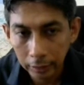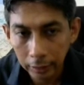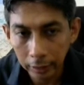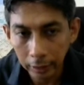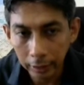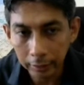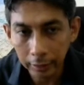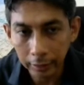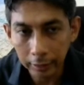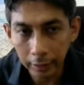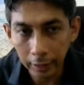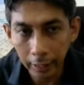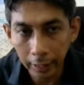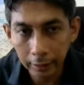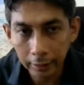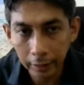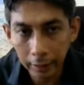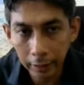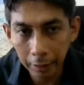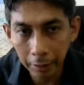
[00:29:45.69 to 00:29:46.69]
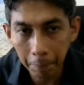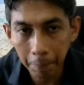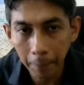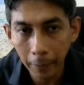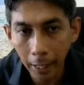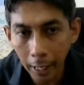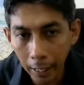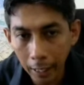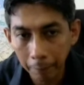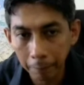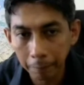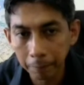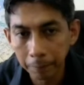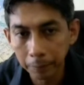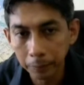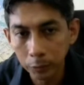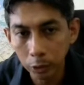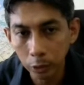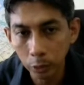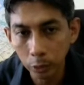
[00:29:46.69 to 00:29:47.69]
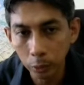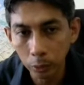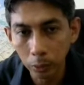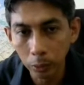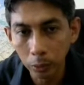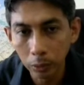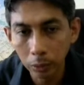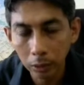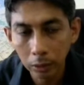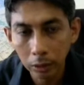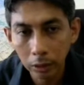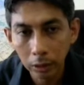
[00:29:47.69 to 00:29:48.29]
It is actually mapped to